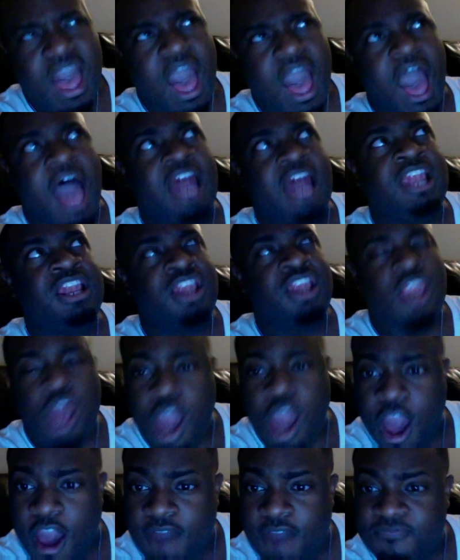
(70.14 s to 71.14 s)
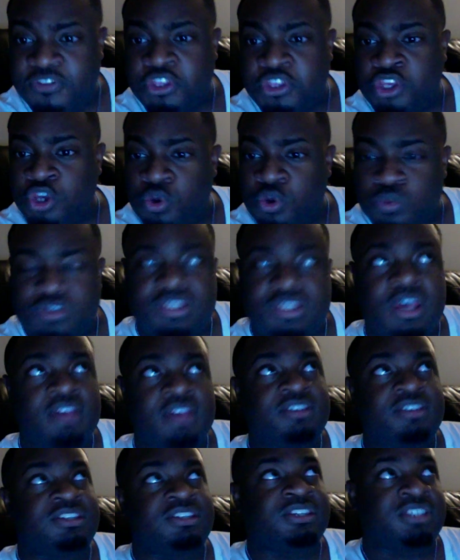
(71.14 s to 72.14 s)
I love you
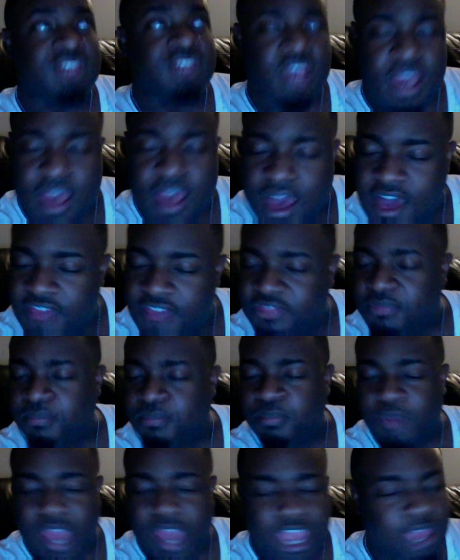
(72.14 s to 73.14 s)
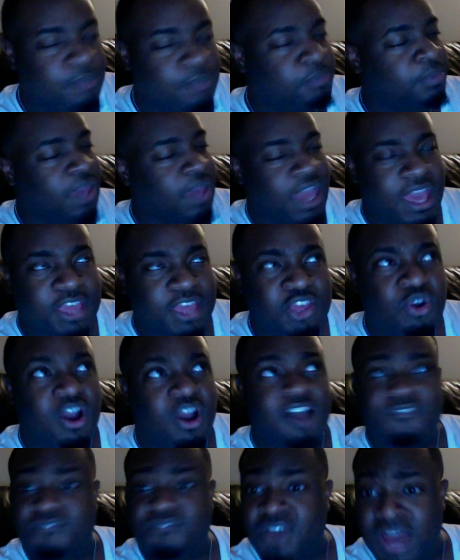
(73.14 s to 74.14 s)
to death, baby. You
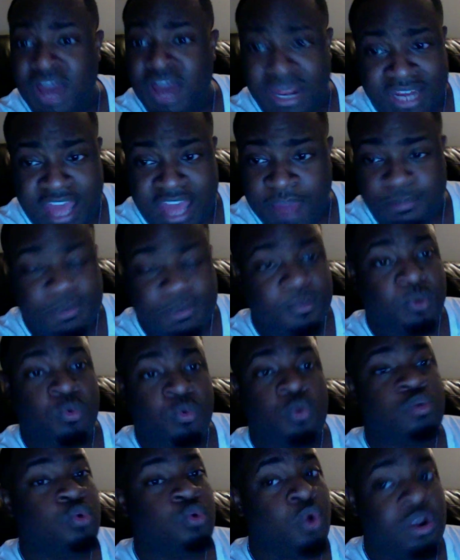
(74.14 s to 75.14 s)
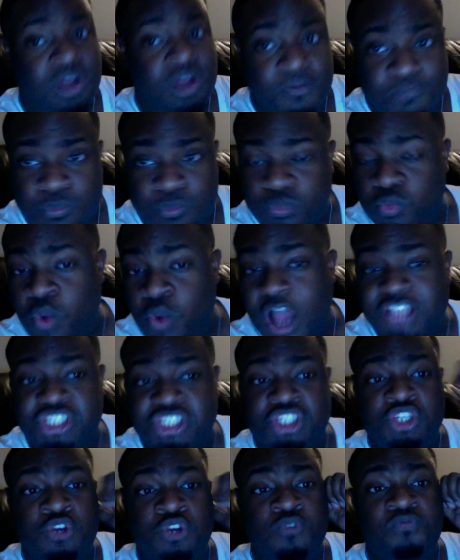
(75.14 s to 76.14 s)
are funny. I remember growing up from
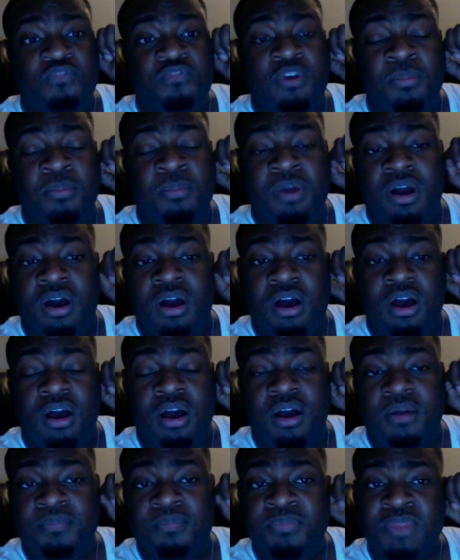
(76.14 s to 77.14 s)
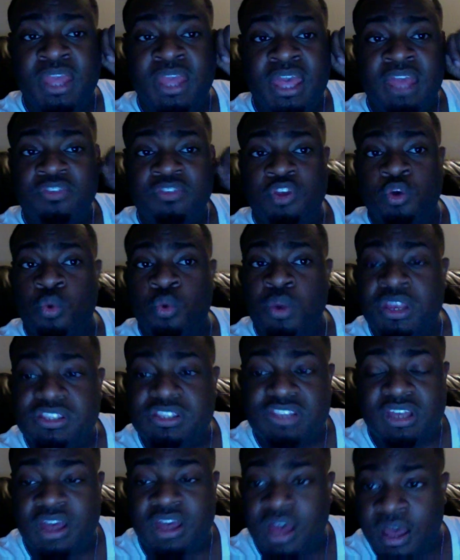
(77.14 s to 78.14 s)
watching you from um the
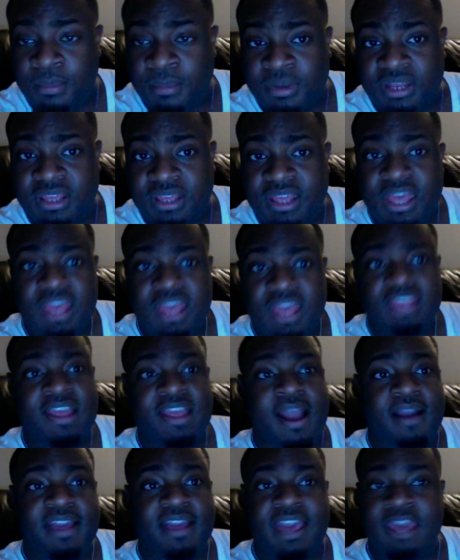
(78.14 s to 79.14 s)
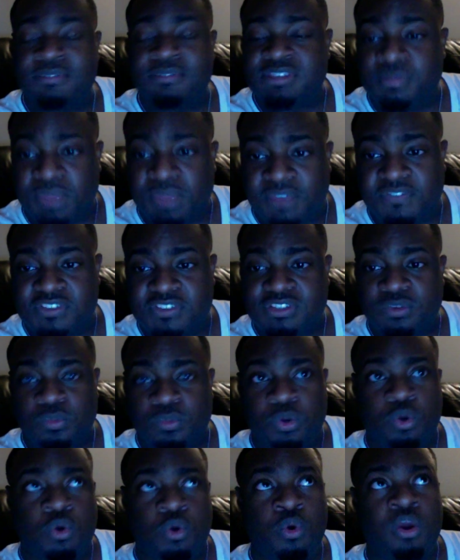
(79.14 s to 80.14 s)
Queens of Comedy. Y'all came to Memphis and
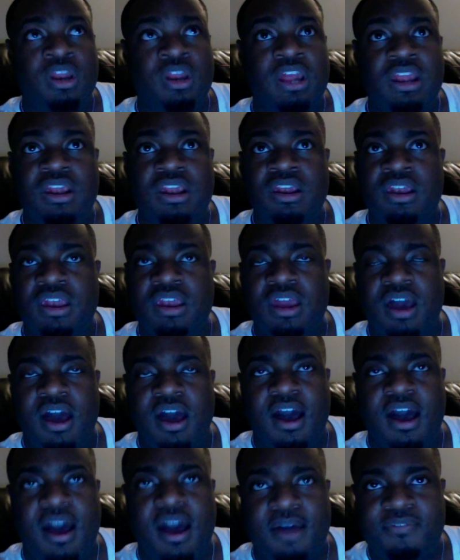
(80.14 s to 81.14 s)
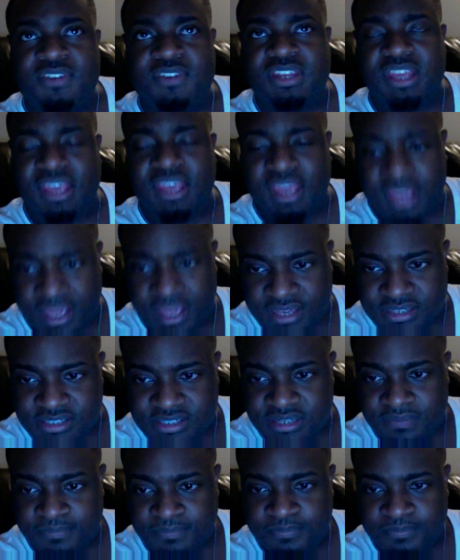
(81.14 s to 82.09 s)
recorded it. Loved it.